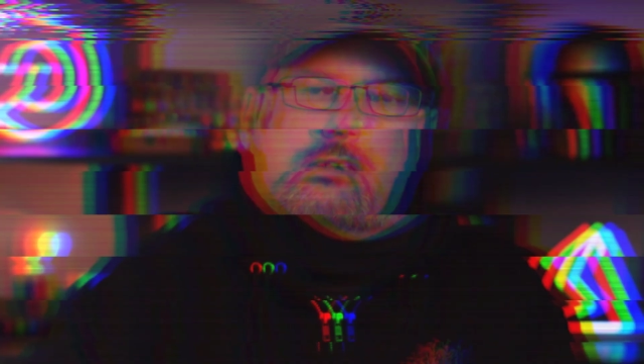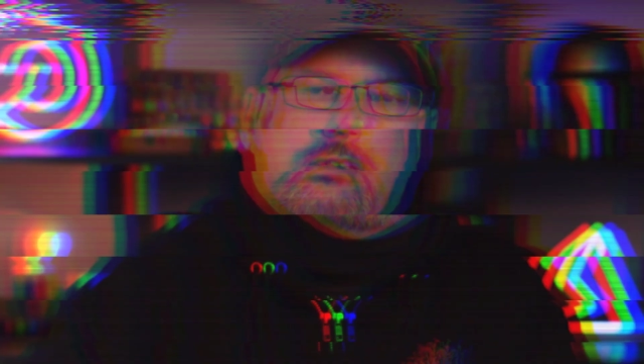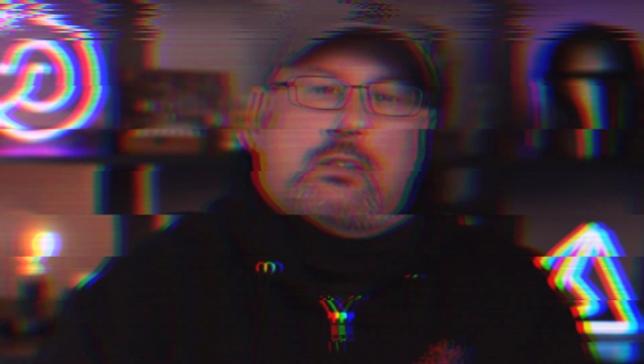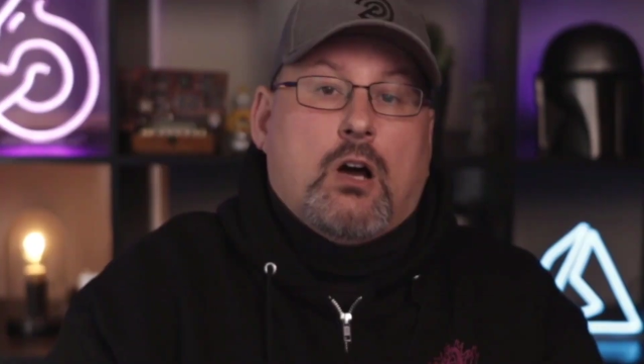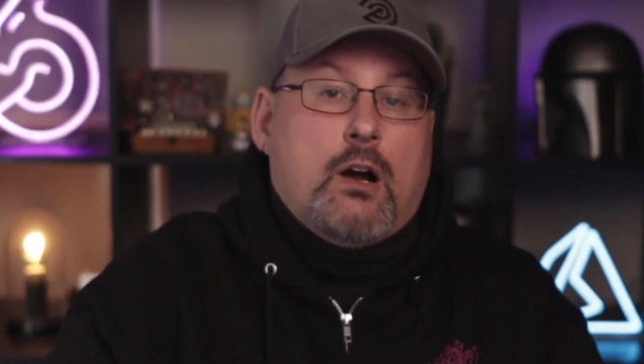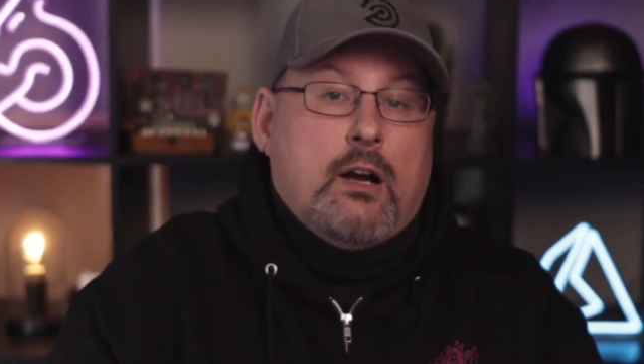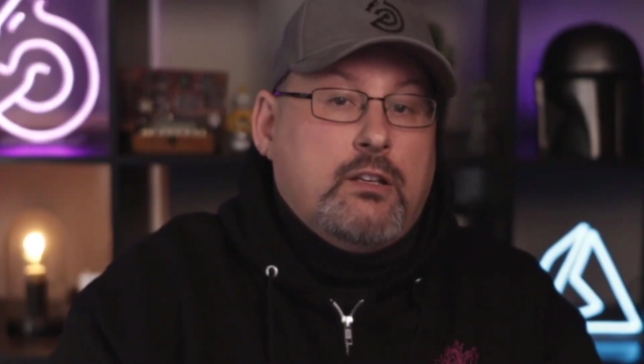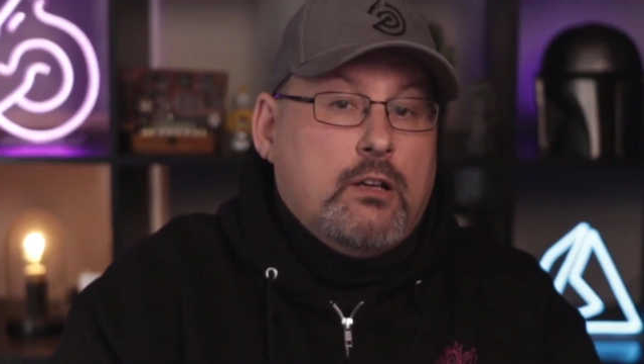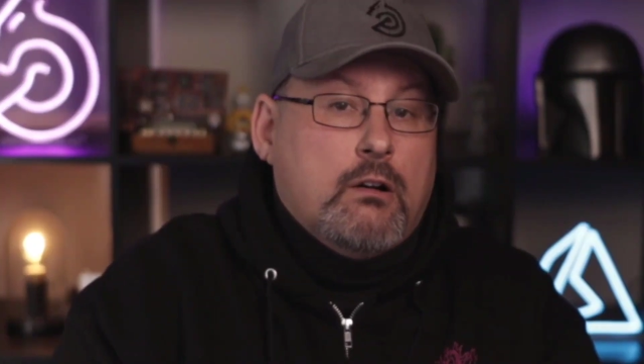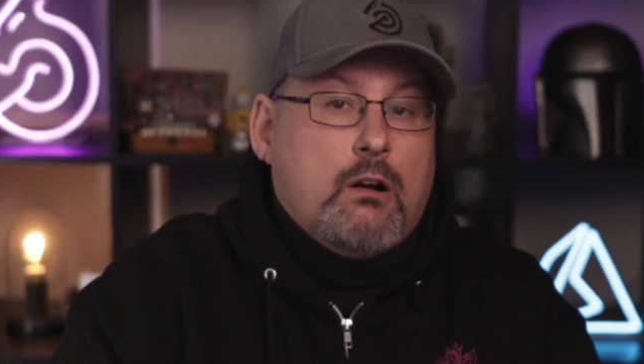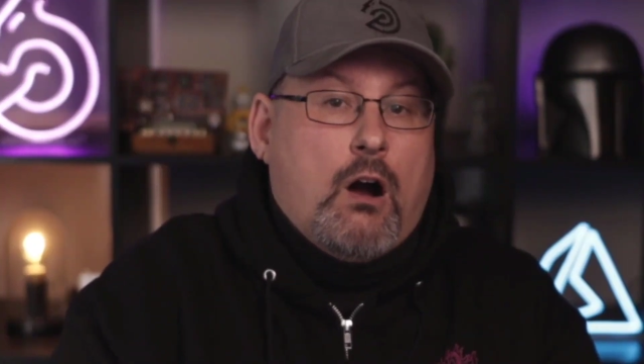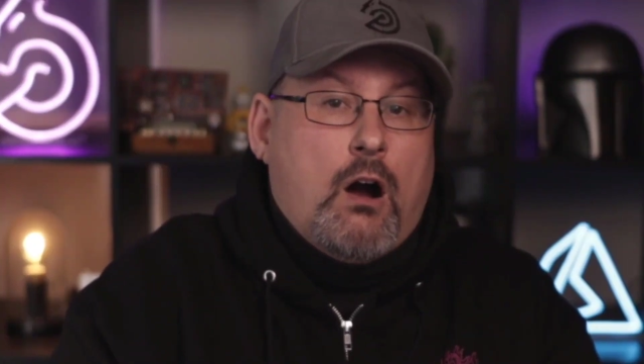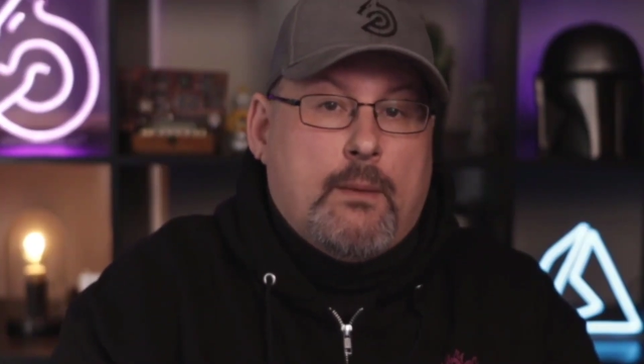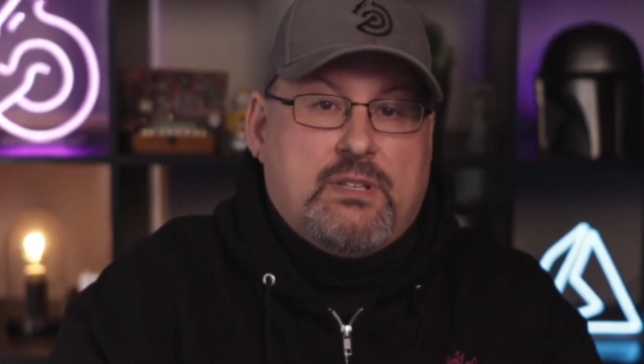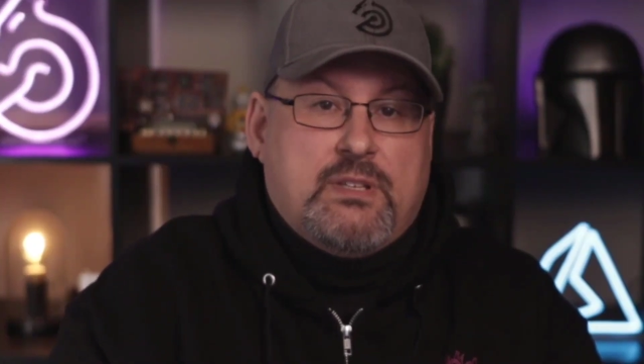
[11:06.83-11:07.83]
Talk to
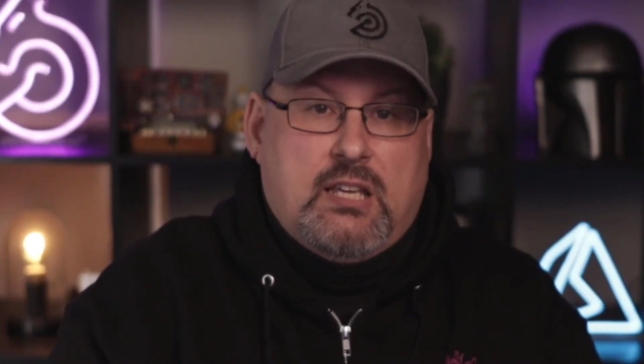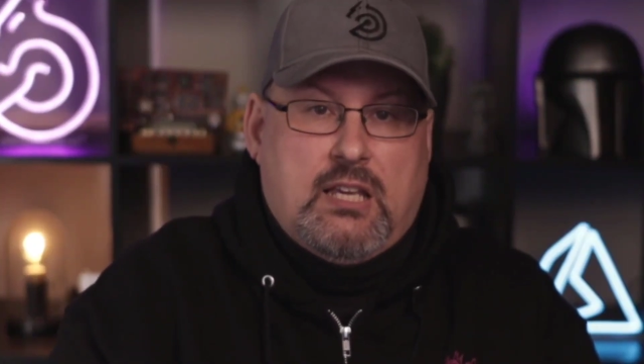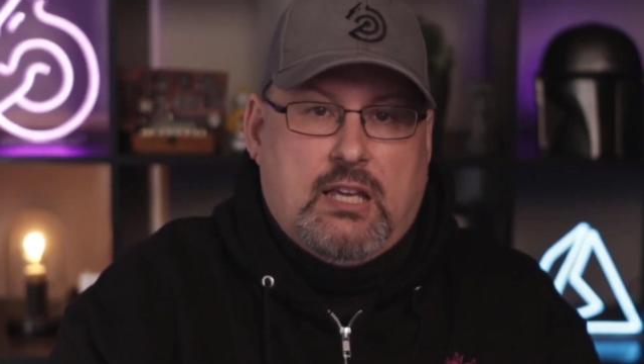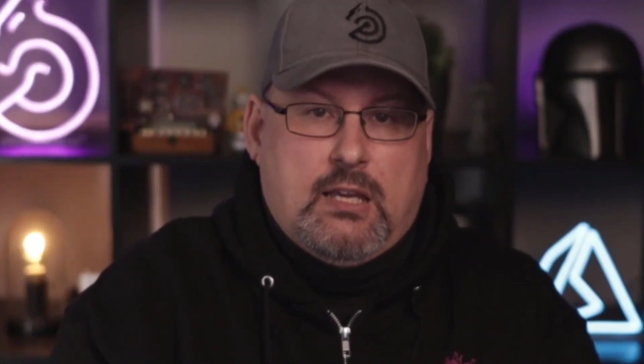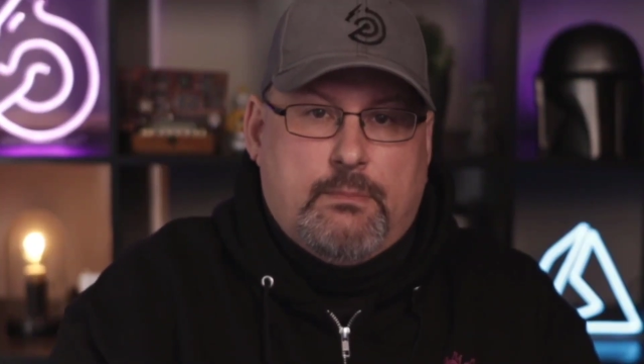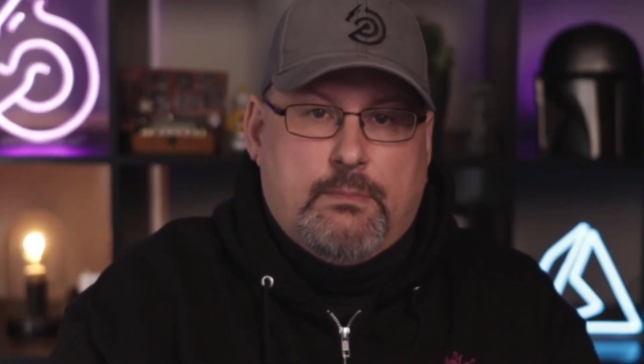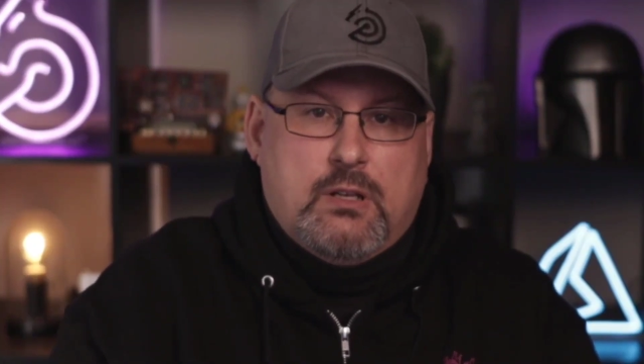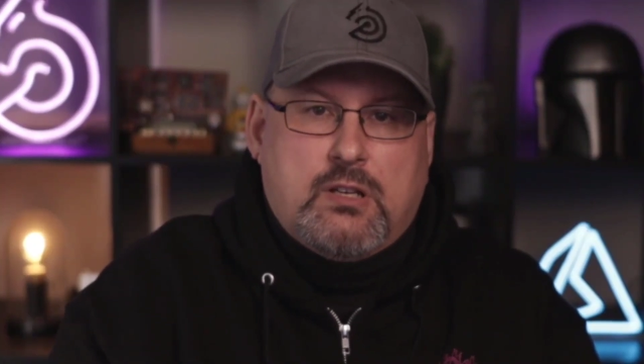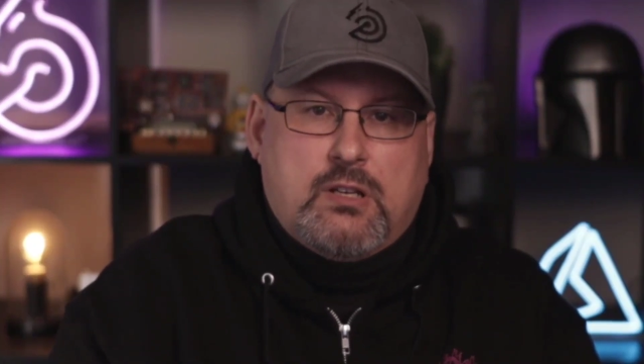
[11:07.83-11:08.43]
your ops team